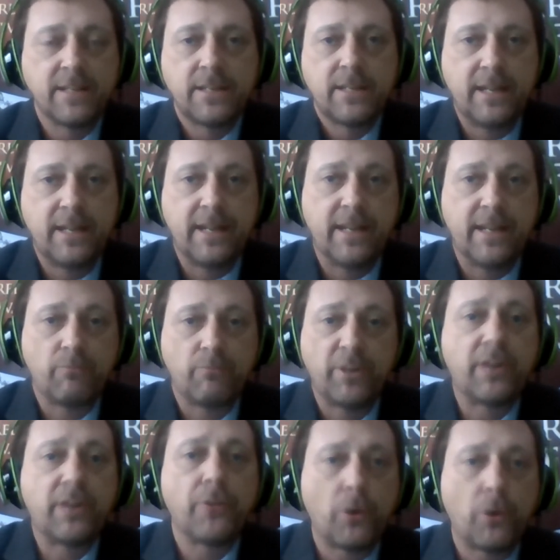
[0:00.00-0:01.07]
And we
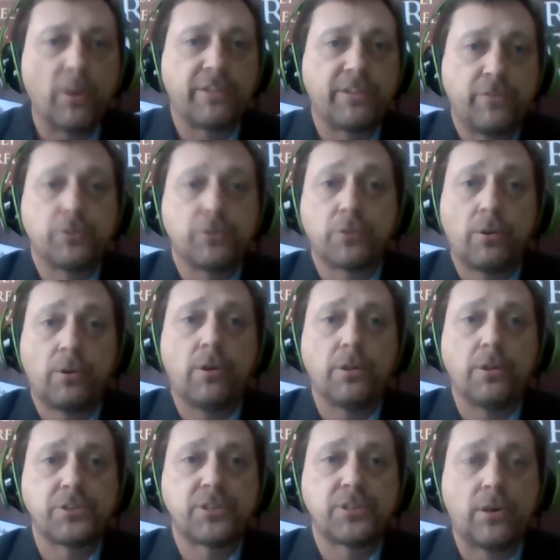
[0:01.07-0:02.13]
don't know what the future
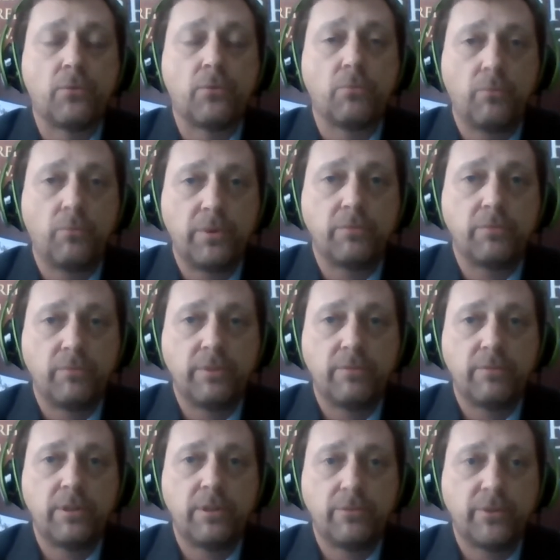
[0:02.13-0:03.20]
holds, so we we
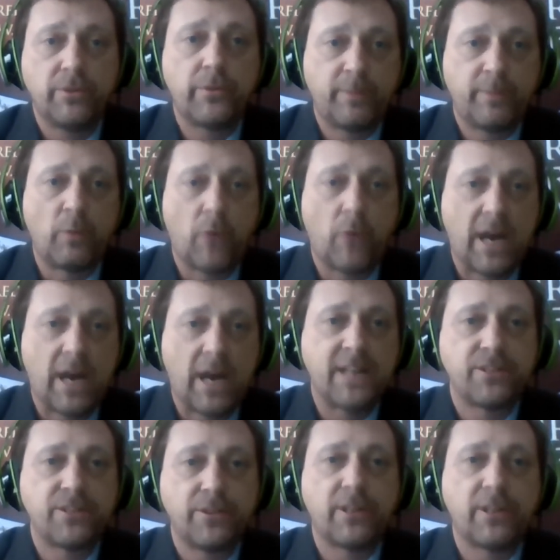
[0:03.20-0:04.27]
we would be wise
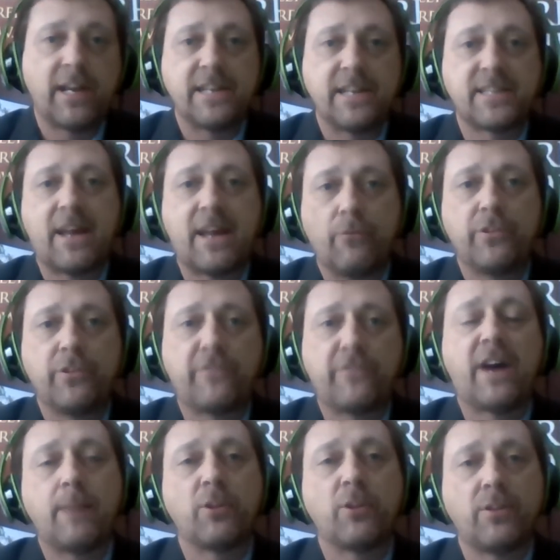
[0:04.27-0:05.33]
to utilize that wood
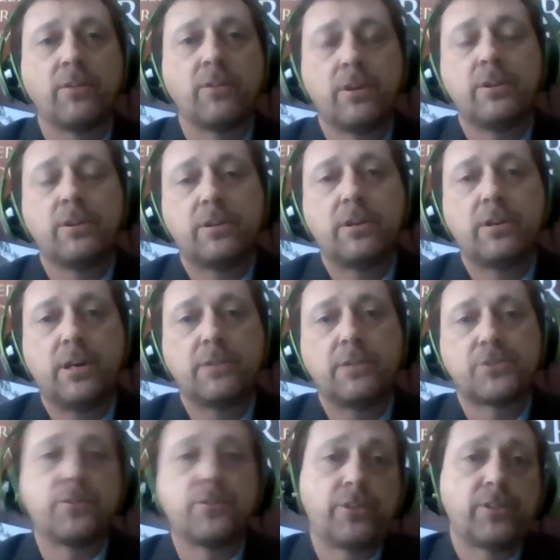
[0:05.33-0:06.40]
fiber uh,
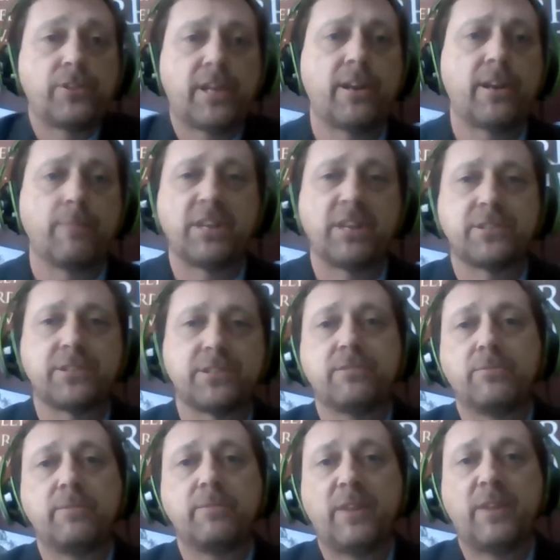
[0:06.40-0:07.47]
sooner than later because uh,
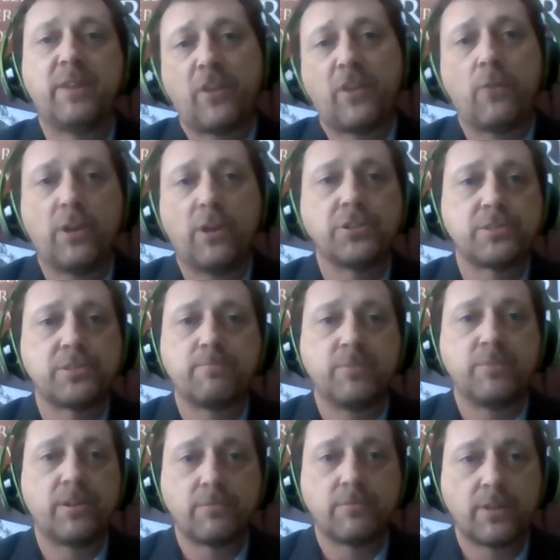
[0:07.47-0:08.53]
we may very well just you
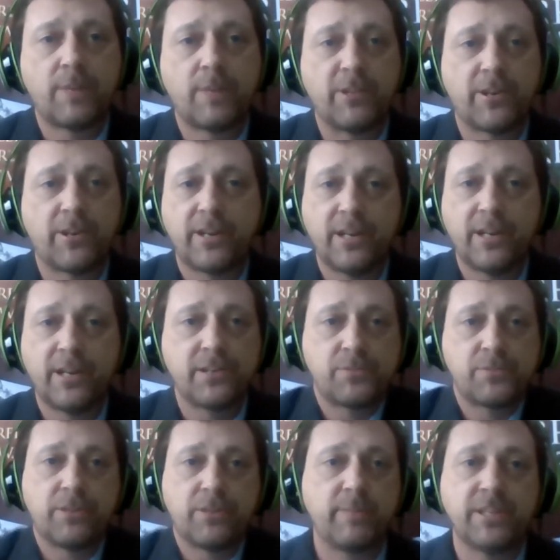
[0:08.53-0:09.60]
know a couple hundred years we
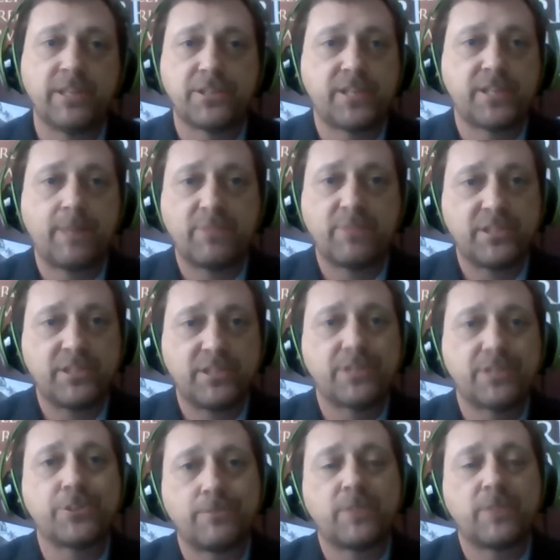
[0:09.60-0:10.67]
could be in the same
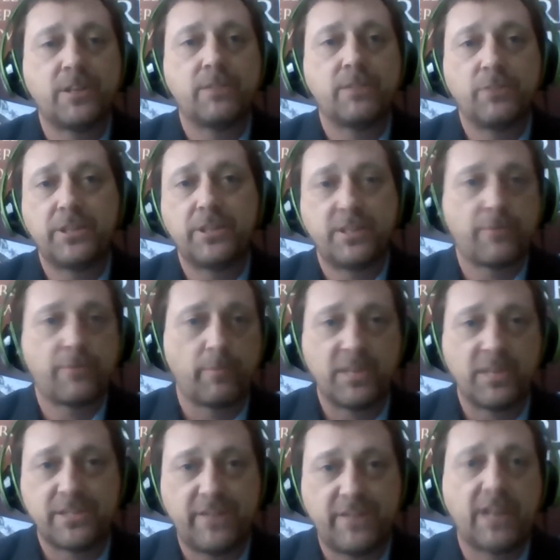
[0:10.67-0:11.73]
position uh, with a different
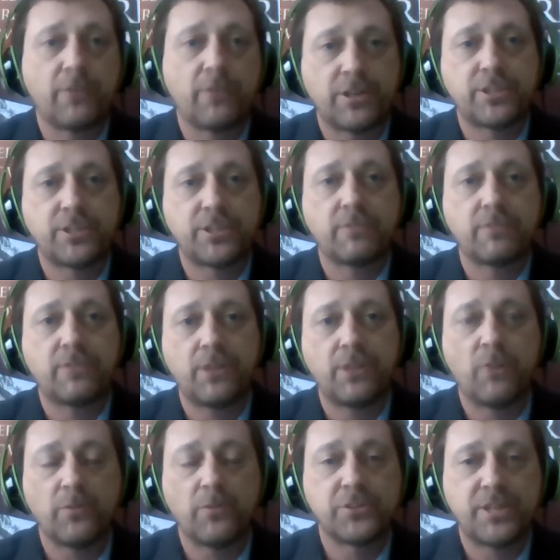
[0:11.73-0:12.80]
piece of acreage than, than
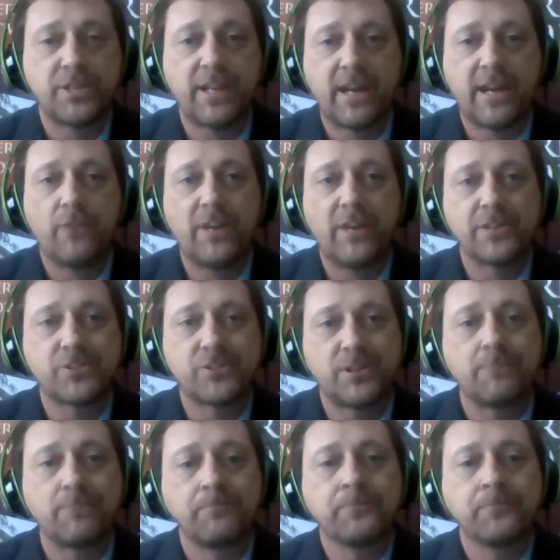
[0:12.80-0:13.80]
what we're seeing out west so